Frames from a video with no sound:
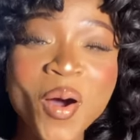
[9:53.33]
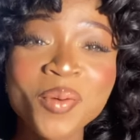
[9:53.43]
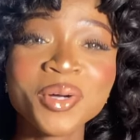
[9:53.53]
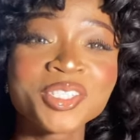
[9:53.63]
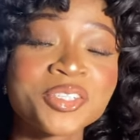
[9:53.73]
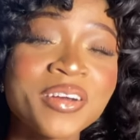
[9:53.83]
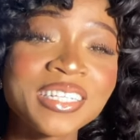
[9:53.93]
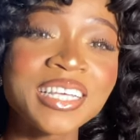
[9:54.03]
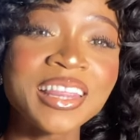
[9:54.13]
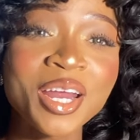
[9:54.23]
or
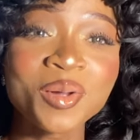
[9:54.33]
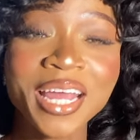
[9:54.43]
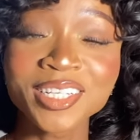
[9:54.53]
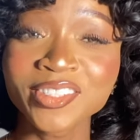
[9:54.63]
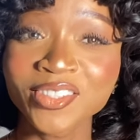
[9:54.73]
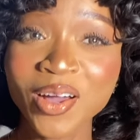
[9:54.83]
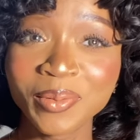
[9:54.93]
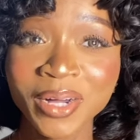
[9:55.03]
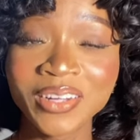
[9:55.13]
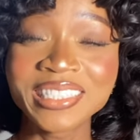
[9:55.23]
moisturizer that I would like to talk
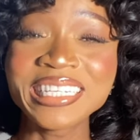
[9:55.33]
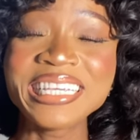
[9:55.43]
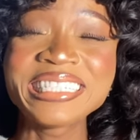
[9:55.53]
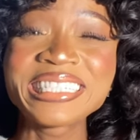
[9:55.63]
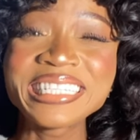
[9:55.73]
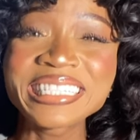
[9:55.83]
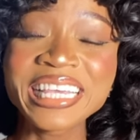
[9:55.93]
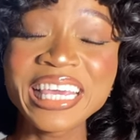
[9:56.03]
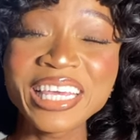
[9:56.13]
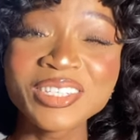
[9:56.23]
about is this
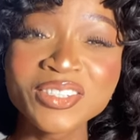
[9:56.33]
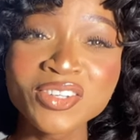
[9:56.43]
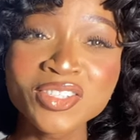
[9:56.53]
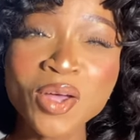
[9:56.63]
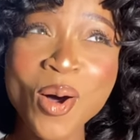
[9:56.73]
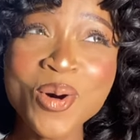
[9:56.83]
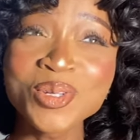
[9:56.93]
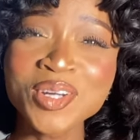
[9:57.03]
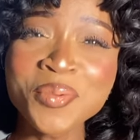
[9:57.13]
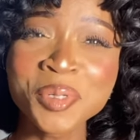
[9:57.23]
Kiehl's
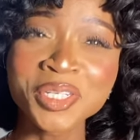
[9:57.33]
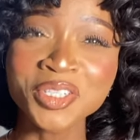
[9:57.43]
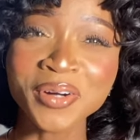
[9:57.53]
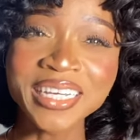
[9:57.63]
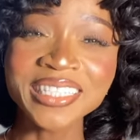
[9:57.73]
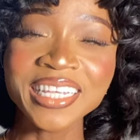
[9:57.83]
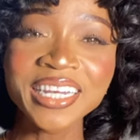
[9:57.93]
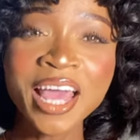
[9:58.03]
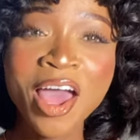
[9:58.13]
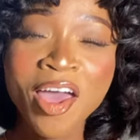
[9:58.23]
Ultra Moisturizing